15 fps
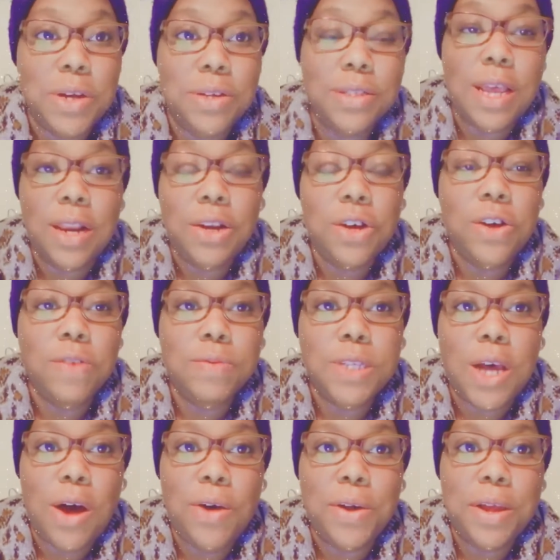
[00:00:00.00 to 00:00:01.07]
because I love
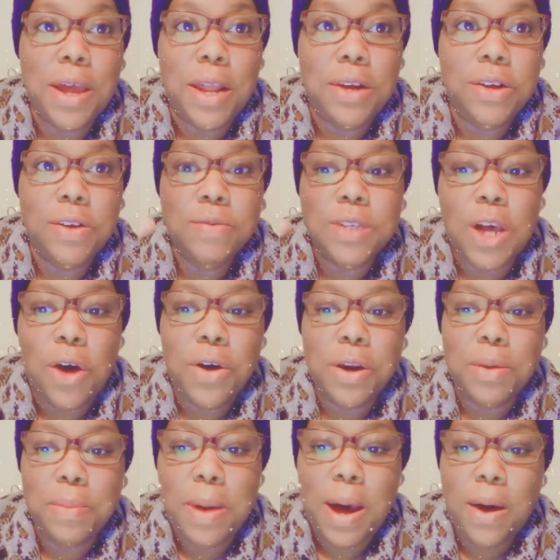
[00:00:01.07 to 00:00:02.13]
talking. I love talking
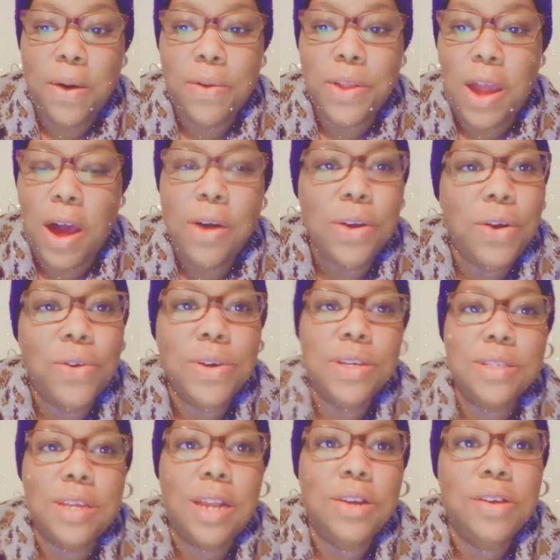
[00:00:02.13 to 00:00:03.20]
about, y'all know
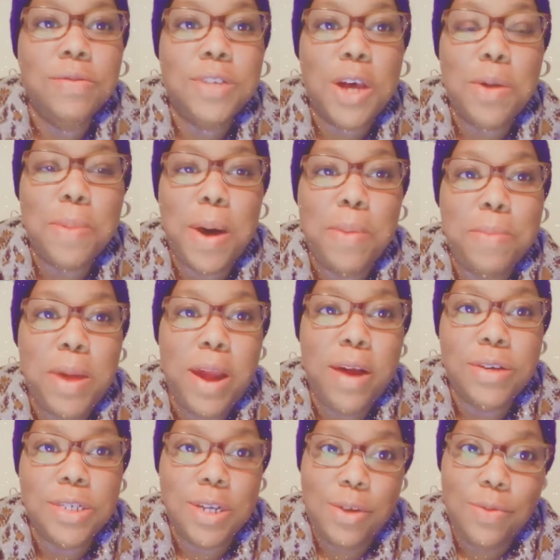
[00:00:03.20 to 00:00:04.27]
this, I love talking about
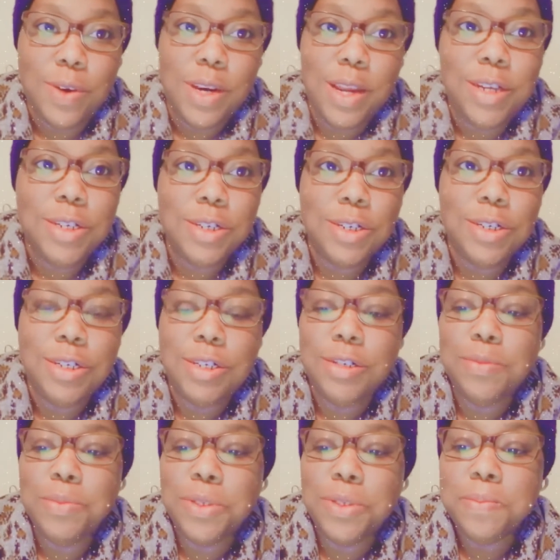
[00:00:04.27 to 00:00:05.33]
marriage and
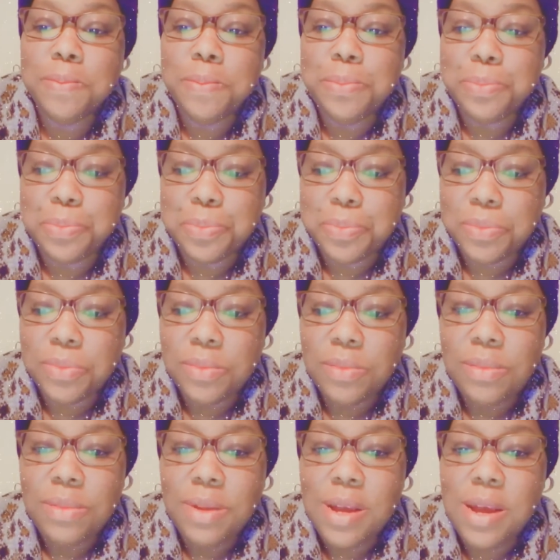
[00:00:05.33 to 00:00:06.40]
relationships,
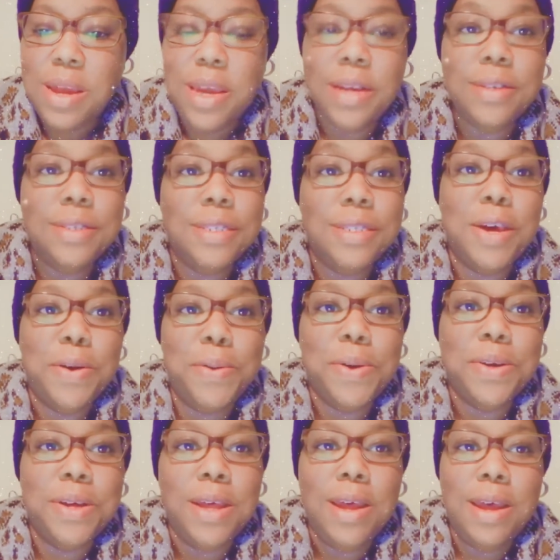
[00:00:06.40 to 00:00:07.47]

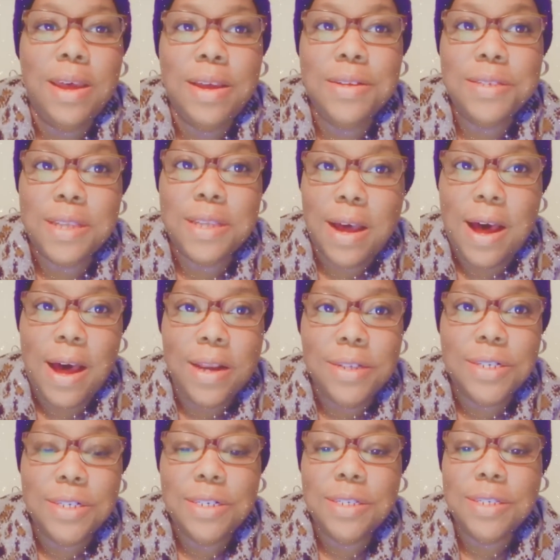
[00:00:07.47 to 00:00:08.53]
etc. And
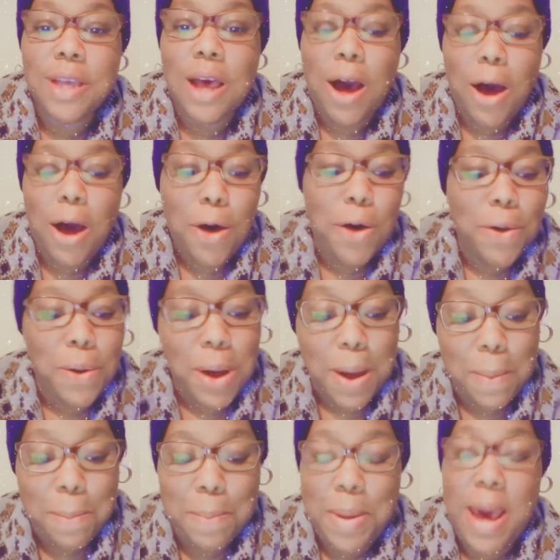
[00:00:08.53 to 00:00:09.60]
psychology is all
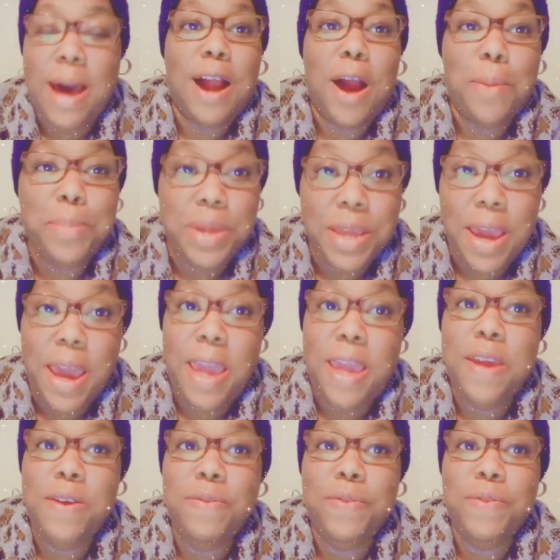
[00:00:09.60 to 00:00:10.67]
about our
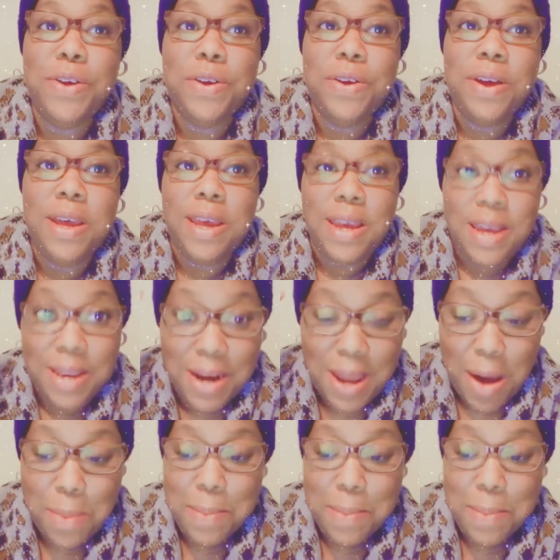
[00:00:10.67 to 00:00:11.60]
behavior and our